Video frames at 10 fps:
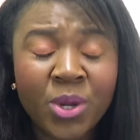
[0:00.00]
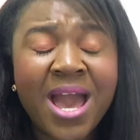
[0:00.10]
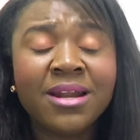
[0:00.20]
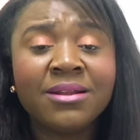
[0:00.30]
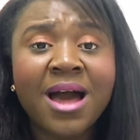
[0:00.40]
We
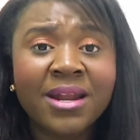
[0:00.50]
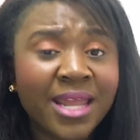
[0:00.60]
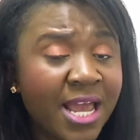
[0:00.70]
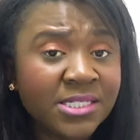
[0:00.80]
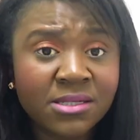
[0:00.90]
had a lot
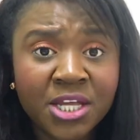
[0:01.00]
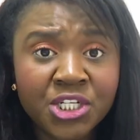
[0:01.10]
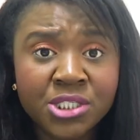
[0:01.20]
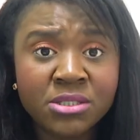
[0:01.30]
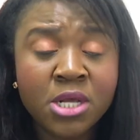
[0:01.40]
of
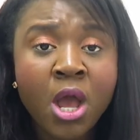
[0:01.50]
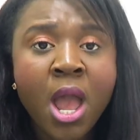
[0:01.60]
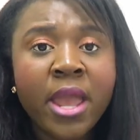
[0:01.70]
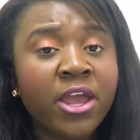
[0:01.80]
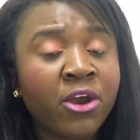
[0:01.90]
cancellations
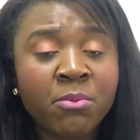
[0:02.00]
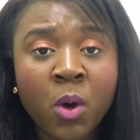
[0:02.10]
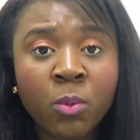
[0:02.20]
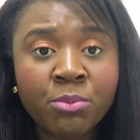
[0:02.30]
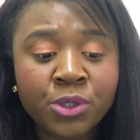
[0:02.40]
here at
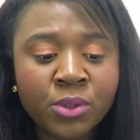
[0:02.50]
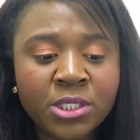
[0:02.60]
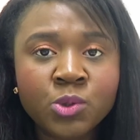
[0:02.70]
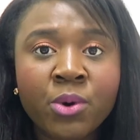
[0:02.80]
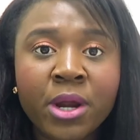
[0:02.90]
Mobile
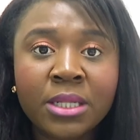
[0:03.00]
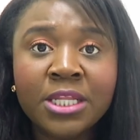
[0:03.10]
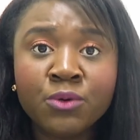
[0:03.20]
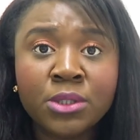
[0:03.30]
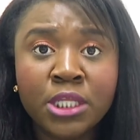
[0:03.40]
Beauties, where
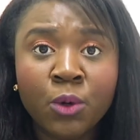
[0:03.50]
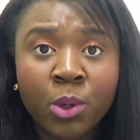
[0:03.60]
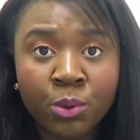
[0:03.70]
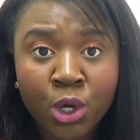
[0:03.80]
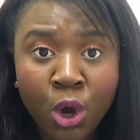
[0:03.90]
literally
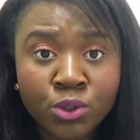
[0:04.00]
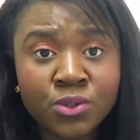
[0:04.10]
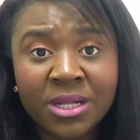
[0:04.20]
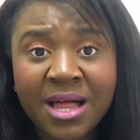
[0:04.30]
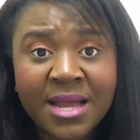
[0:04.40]
we would go
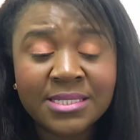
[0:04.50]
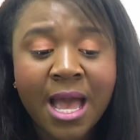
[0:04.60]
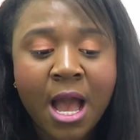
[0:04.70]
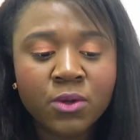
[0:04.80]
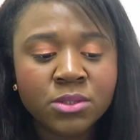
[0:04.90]
to a client's
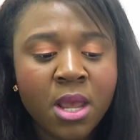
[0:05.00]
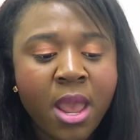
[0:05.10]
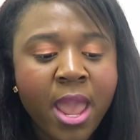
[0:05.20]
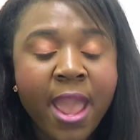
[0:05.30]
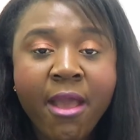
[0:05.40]
house
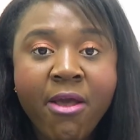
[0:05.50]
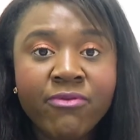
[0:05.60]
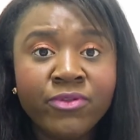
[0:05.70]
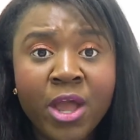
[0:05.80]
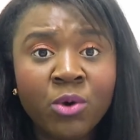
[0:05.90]

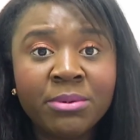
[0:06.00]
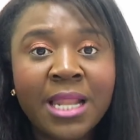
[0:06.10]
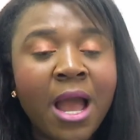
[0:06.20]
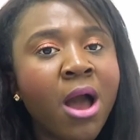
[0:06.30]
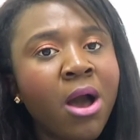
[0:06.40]
and they would
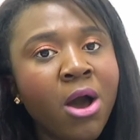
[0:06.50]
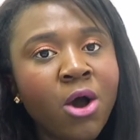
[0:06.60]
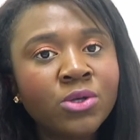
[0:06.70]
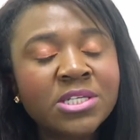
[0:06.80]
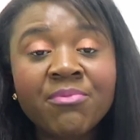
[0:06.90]
be like,
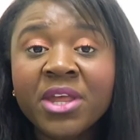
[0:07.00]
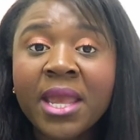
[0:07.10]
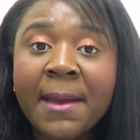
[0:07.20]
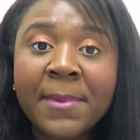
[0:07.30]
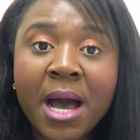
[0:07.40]
oh,
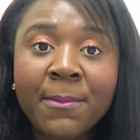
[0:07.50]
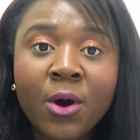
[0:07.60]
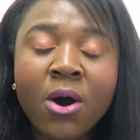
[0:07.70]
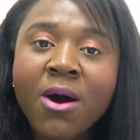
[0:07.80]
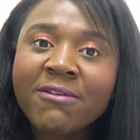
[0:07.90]
something came up,
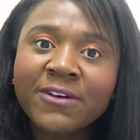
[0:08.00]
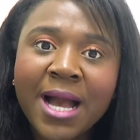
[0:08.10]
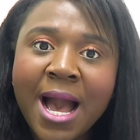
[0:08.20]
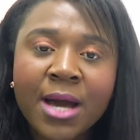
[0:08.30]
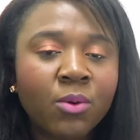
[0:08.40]
or oh, I
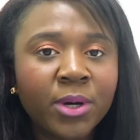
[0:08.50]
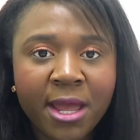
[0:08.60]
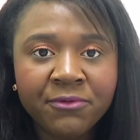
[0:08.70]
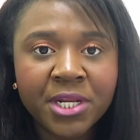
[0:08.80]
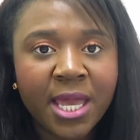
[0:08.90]
forgot, or
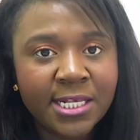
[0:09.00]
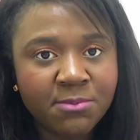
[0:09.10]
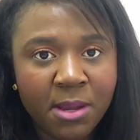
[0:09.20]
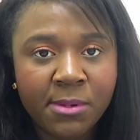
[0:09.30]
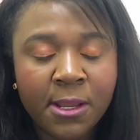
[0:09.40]
whatever the
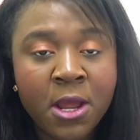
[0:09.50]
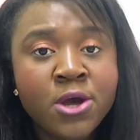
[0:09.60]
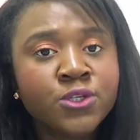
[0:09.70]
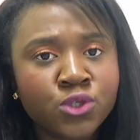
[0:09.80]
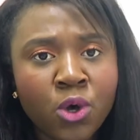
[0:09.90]
case may be.
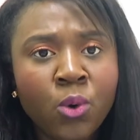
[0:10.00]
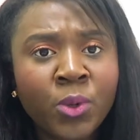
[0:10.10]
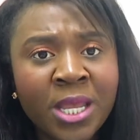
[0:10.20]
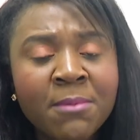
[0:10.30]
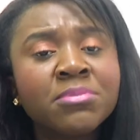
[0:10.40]
So
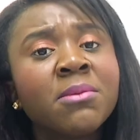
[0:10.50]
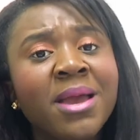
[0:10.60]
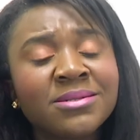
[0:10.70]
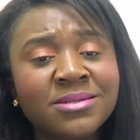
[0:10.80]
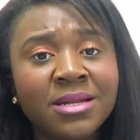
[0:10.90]
we
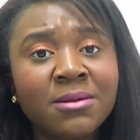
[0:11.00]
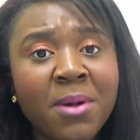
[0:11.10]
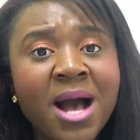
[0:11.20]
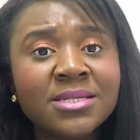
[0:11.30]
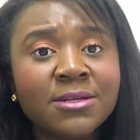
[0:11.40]
implemented that
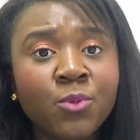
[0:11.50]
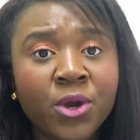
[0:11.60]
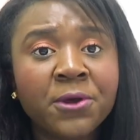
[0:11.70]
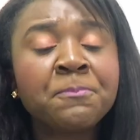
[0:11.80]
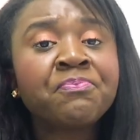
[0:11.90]
deposit
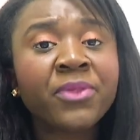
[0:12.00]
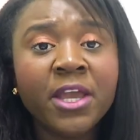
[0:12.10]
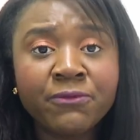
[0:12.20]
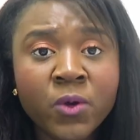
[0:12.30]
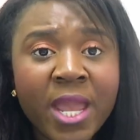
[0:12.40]
where
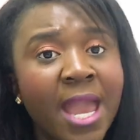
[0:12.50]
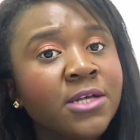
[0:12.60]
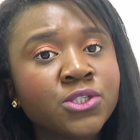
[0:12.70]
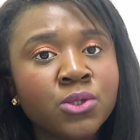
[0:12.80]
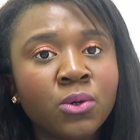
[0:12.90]
if you
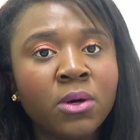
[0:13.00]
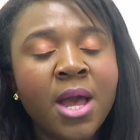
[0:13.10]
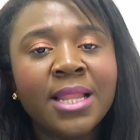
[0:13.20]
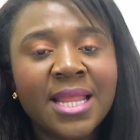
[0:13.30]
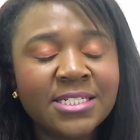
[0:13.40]
cancel
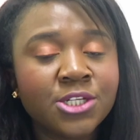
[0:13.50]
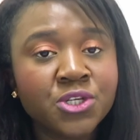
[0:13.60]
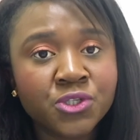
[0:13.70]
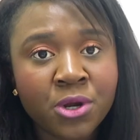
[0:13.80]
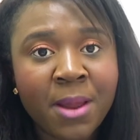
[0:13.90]
less
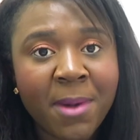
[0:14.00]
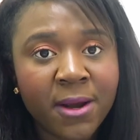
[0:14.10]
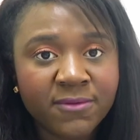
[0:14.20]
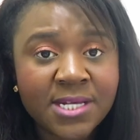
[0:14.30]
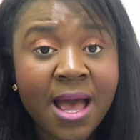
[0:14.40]
than a certain
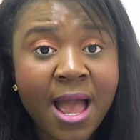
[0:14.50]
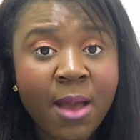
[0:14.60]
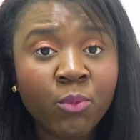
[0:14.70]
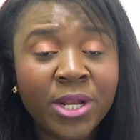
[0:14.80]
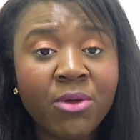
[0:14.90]
amount of
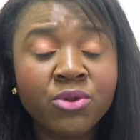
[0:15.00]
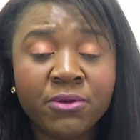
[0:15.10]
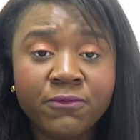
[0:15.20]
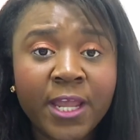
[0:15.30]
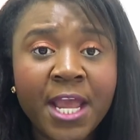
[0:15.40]
time without
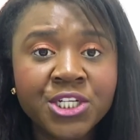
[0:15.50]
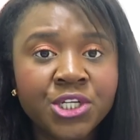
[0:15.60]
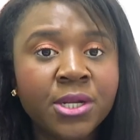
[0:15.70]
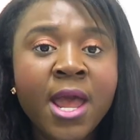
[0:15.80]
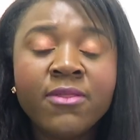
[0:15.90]

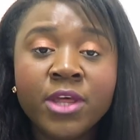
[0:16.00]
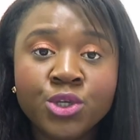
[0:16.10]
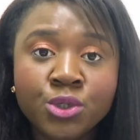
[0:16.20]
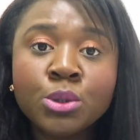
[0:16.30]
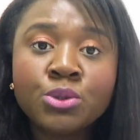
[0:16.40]
notification,
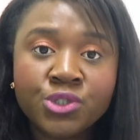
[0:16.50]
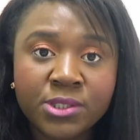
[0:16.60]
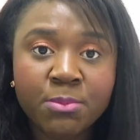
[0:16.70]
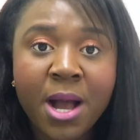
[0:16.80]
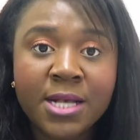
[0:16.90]
then you lose
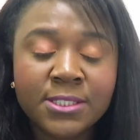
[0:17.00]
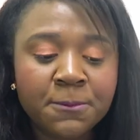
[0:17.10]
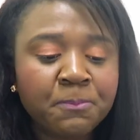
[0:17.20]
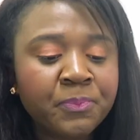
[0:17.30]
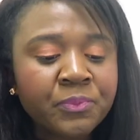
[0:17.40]
your deposit.